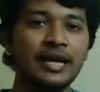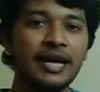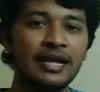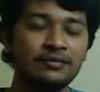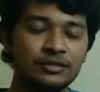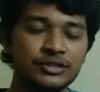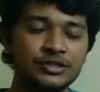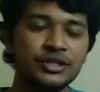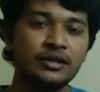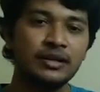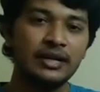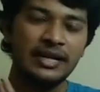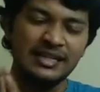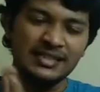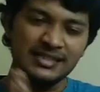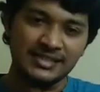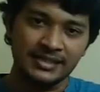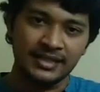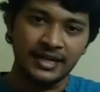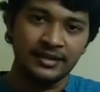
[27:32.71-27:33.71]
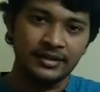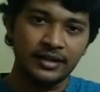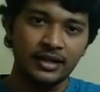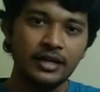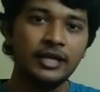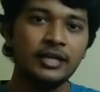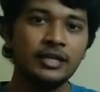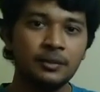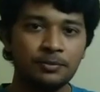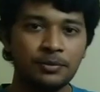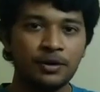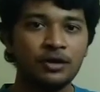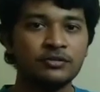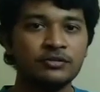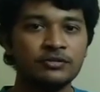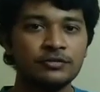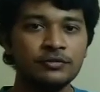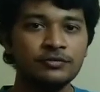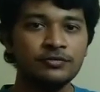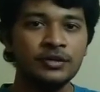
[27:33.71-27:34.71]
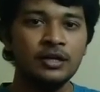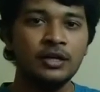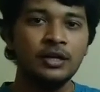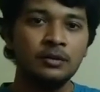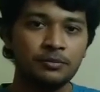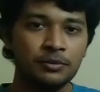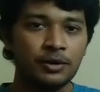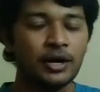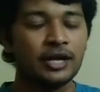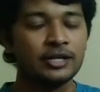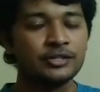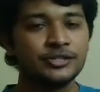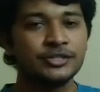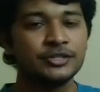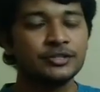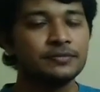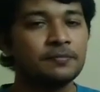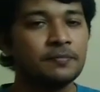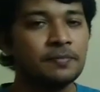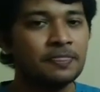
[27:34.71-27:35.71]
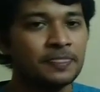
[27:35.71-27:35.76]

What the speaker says: and which are incidental in the process of production.